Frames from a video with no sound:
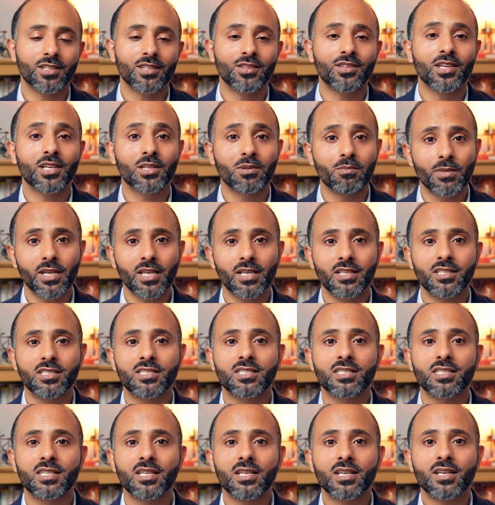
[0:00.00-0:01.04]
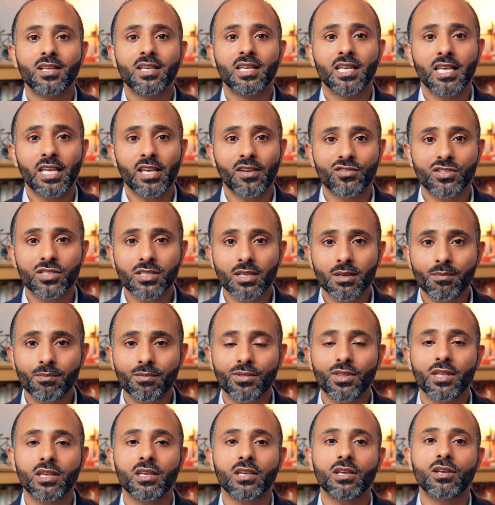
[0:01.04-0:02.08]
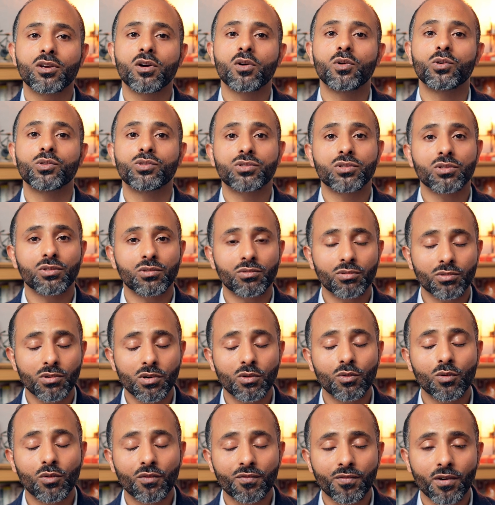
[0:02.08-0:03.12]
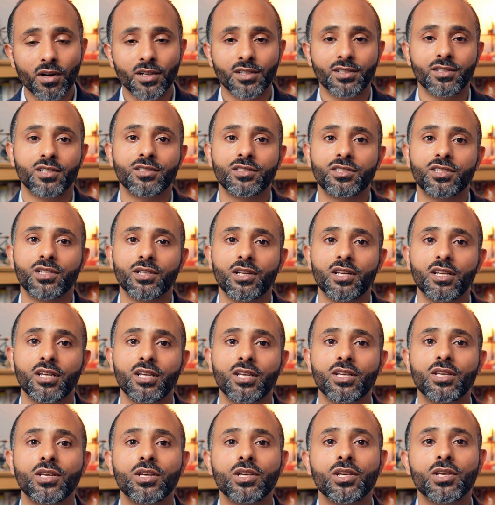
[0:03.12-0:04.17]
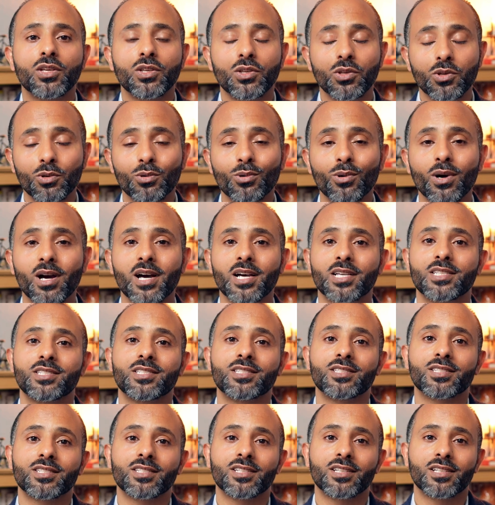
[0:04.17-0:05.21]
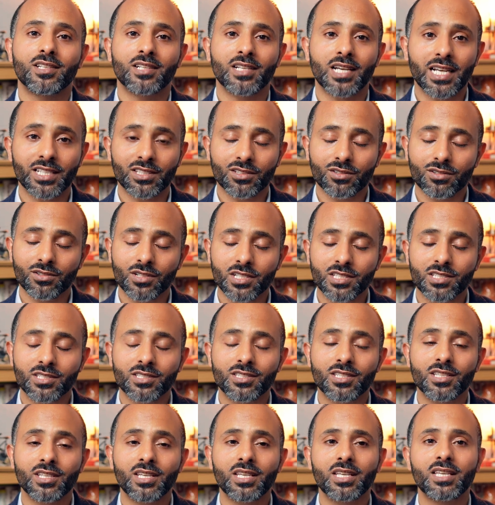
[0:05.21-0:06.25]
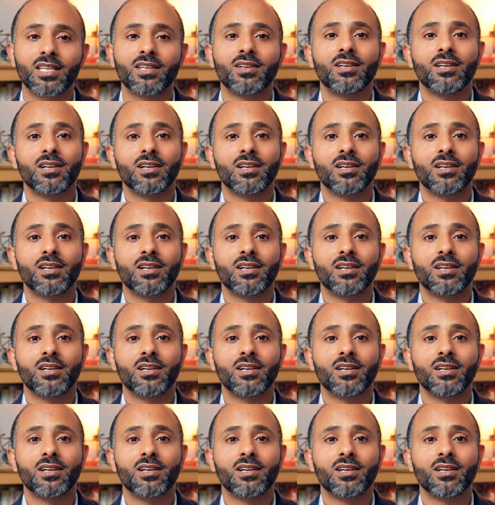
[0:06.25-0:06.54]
That means if something goes wrong financially, you as a trustee